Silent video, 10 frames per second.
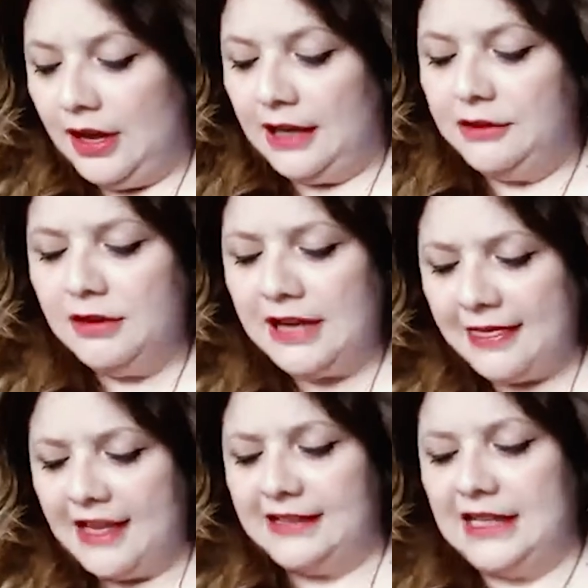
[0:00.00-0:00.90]
And you get
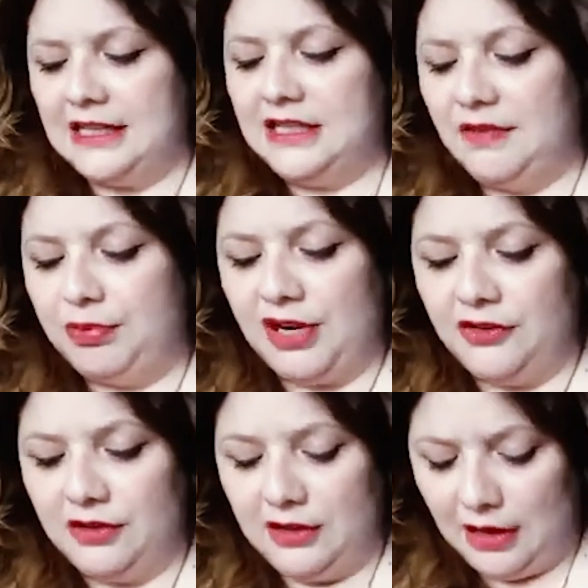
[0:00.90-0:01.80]
that sense of
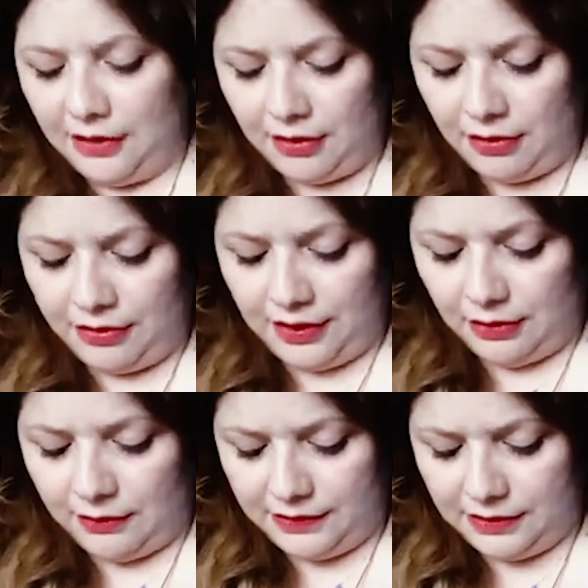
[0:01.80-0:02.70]
oppression in other Gothic
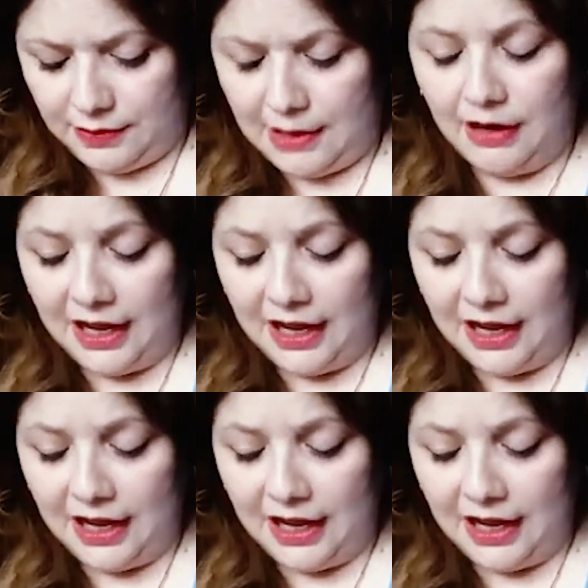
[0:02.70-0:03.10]
novels as well,